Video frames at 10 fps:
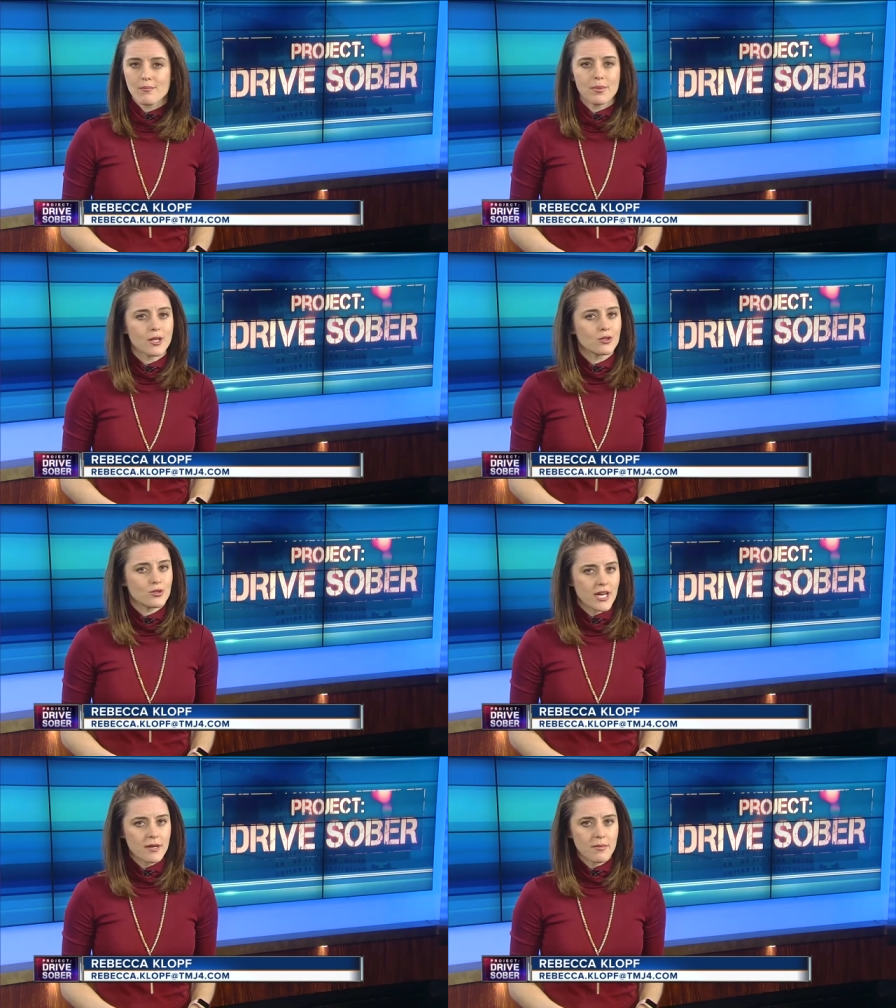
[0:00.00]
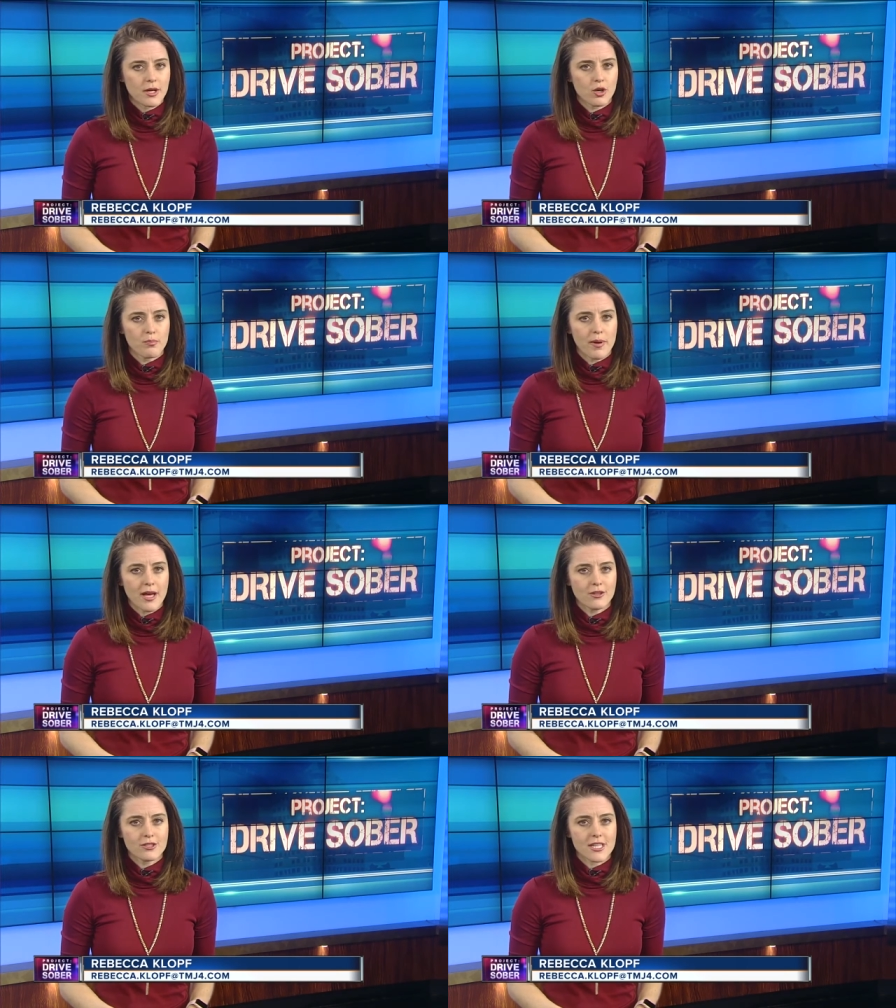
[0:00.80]
but Lieutenant Michael
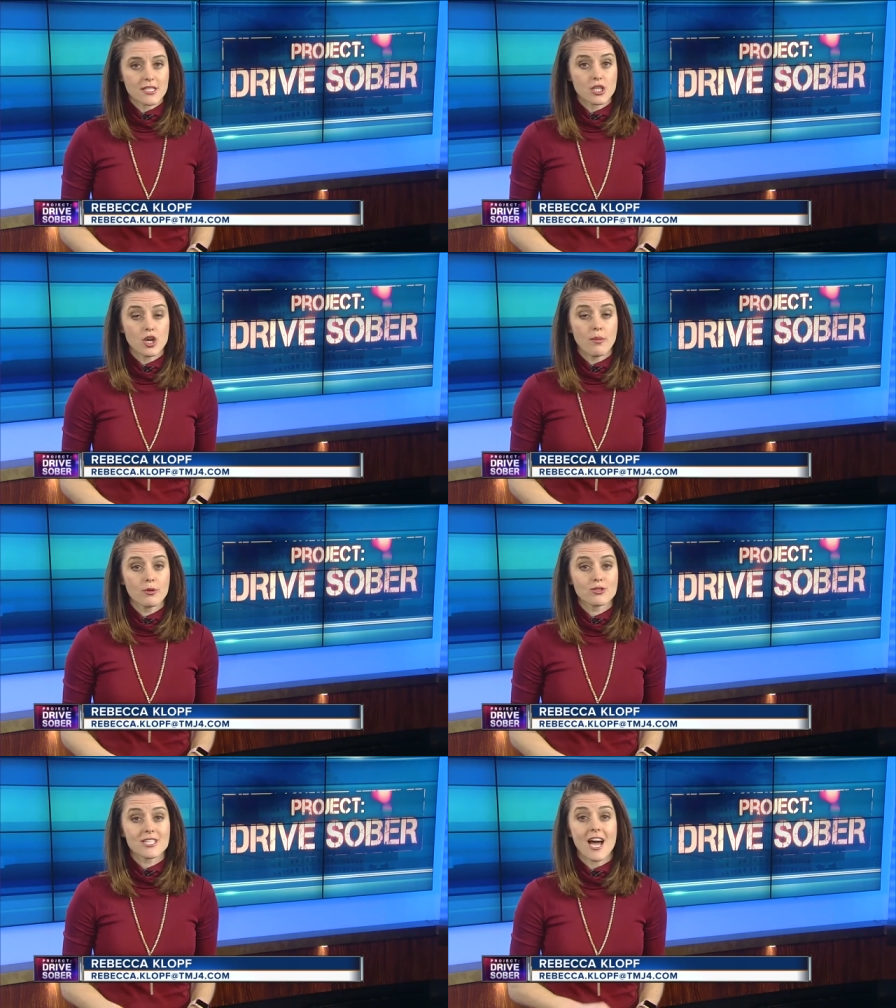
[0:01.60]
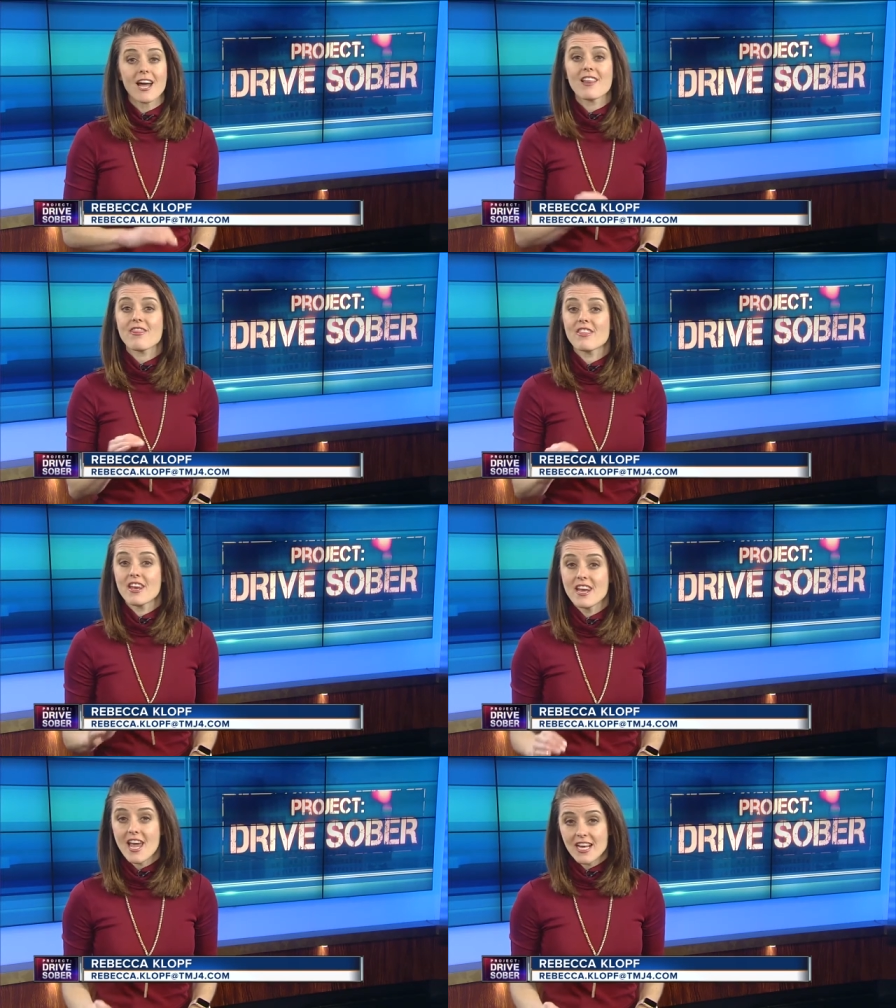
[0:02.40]
Ball says he almost died the
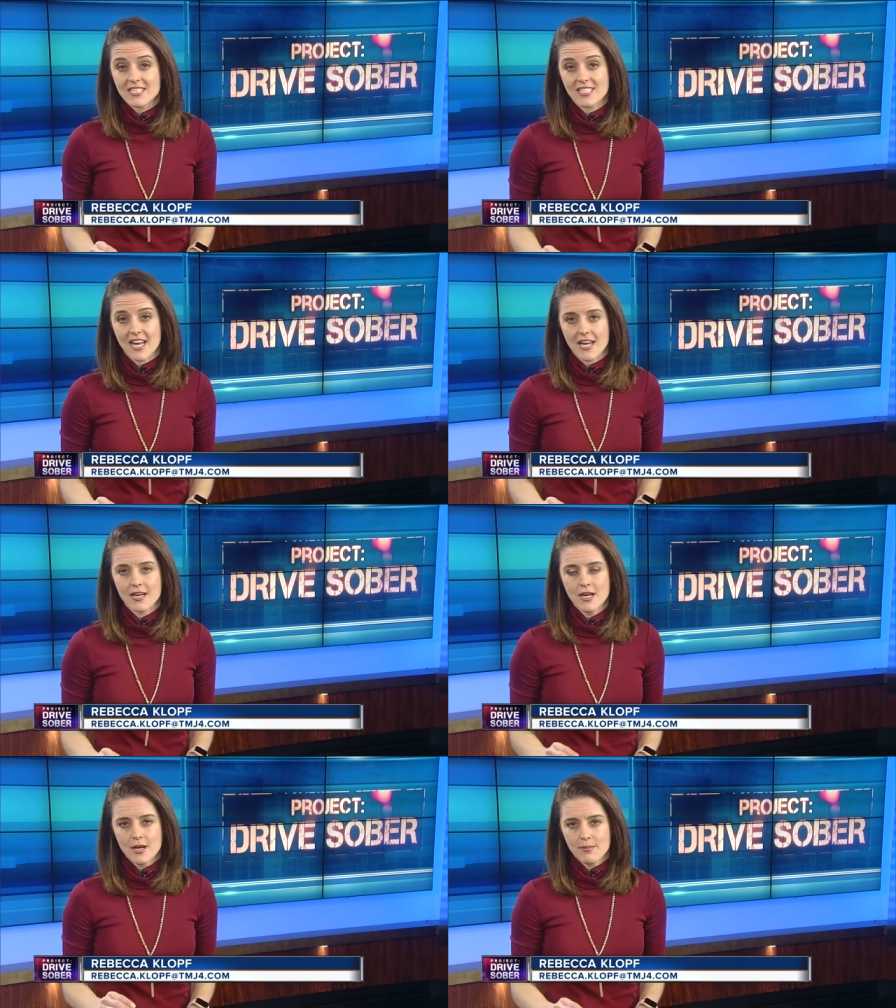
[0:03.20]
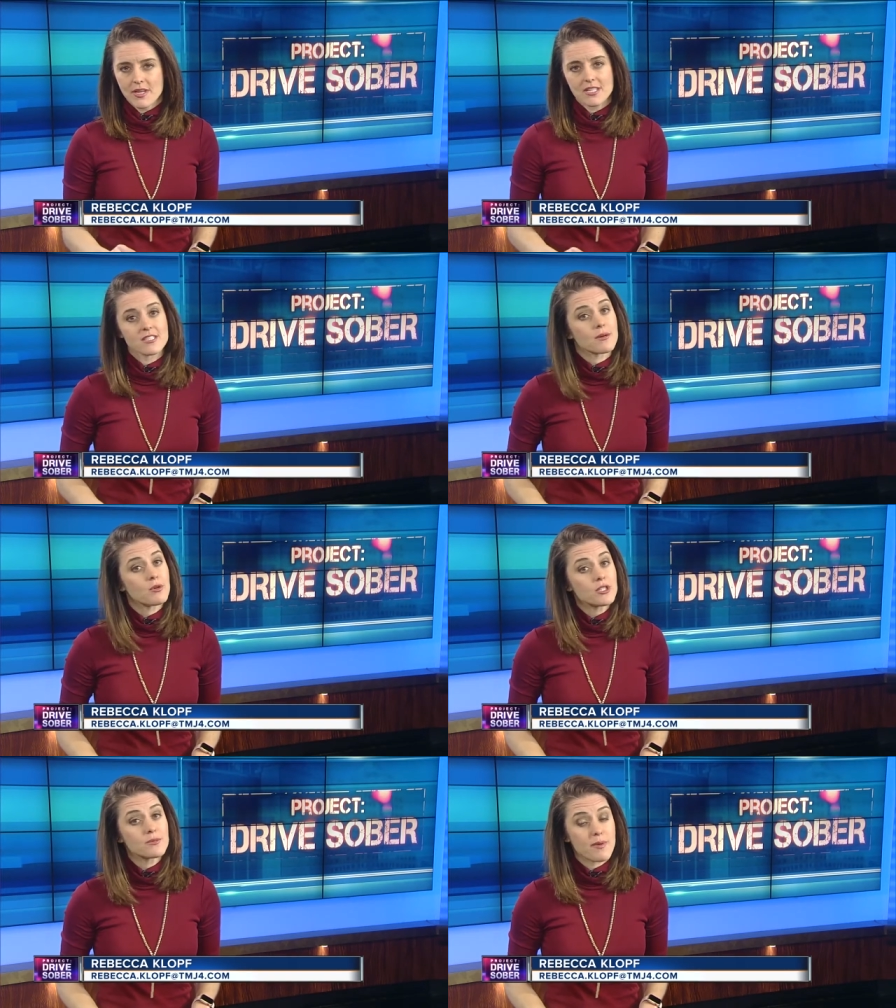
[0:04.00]
next day because
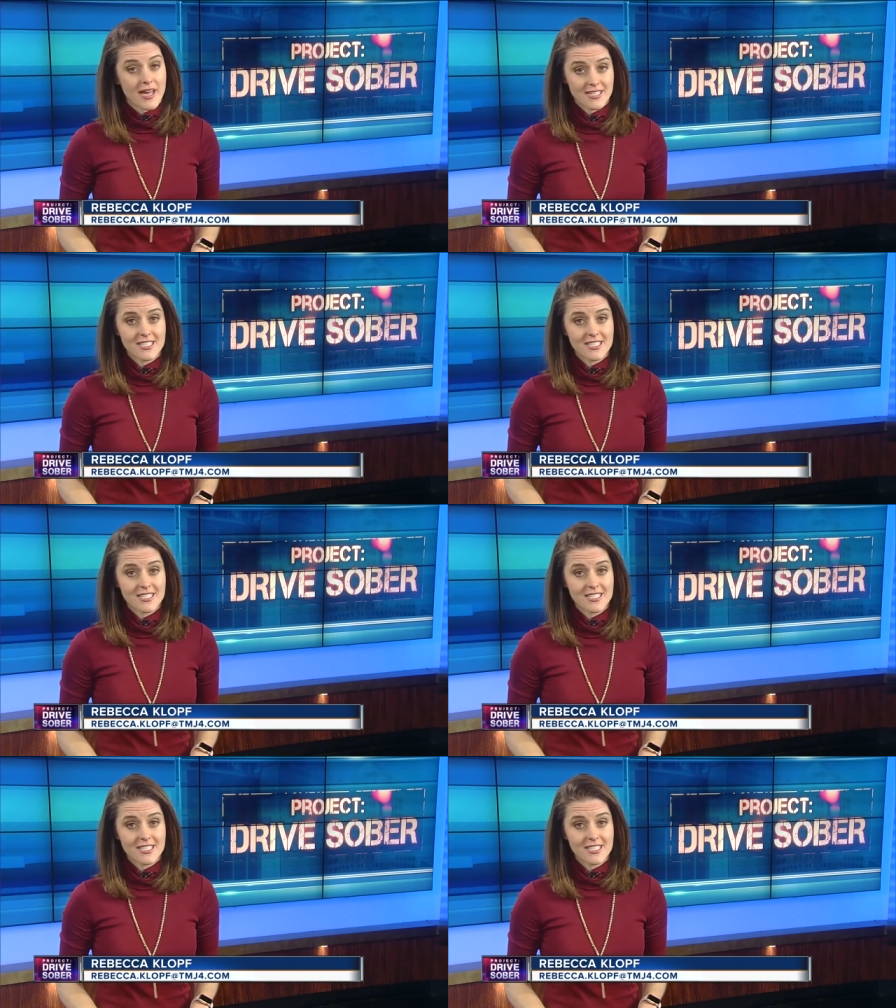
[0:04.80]
someone's bad